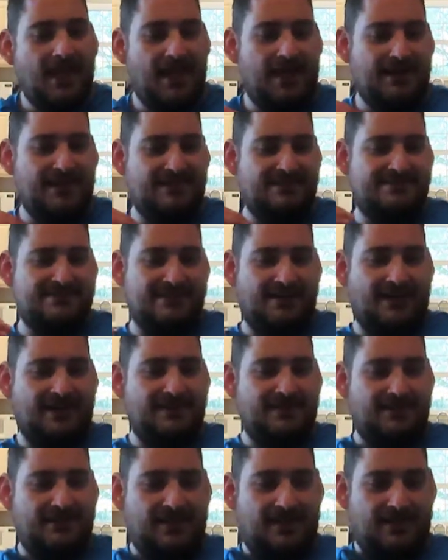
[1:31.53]
And it's
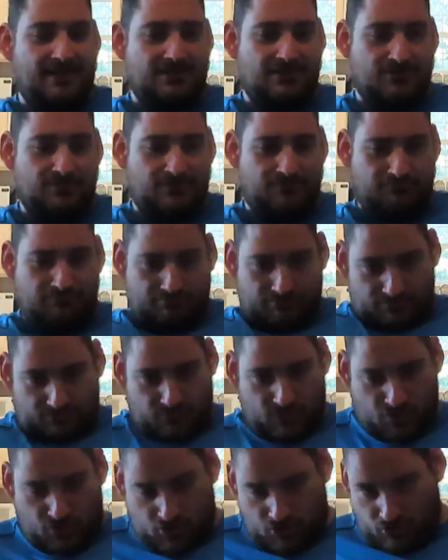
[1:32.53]
not a
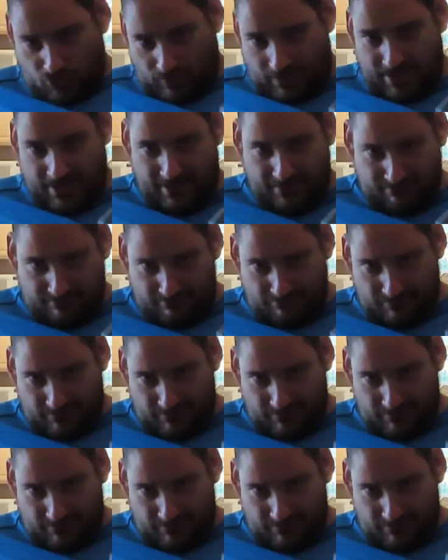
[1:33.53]
straight